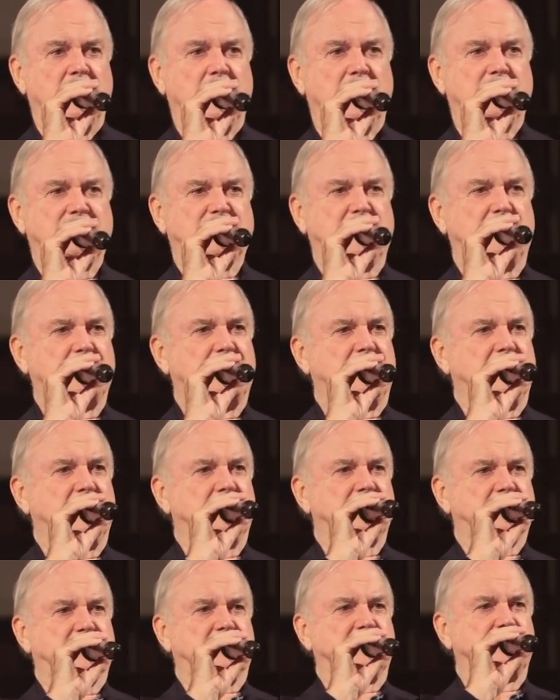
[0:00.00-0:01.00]
If
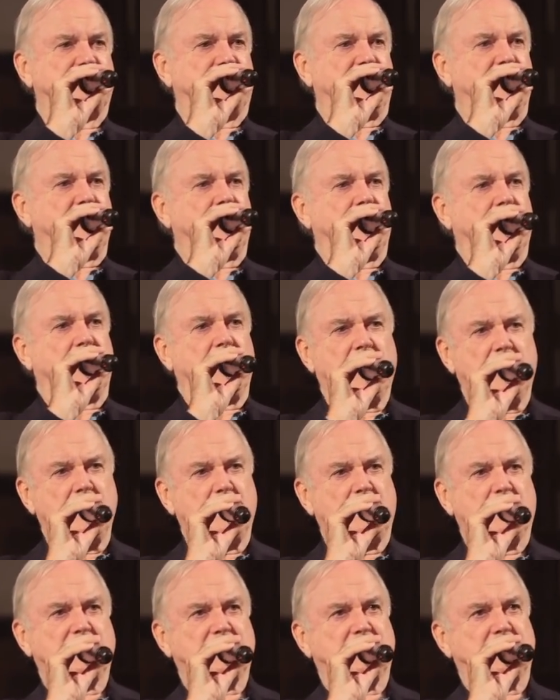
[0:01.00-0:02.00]
somebody as completely
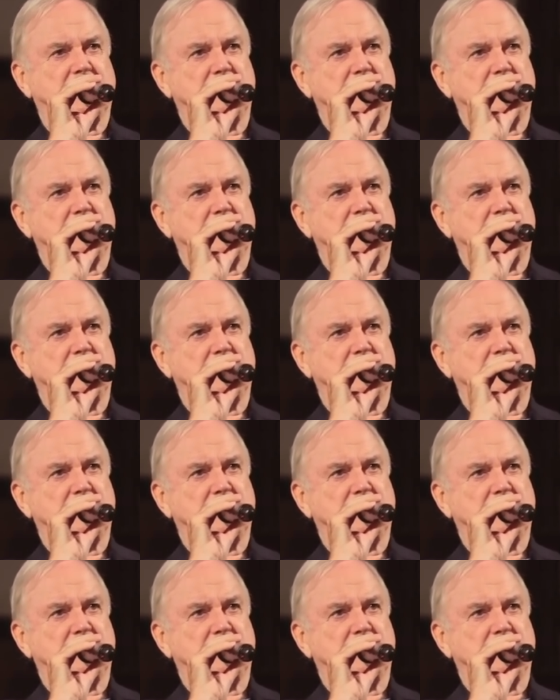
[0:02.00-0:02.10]
hopeless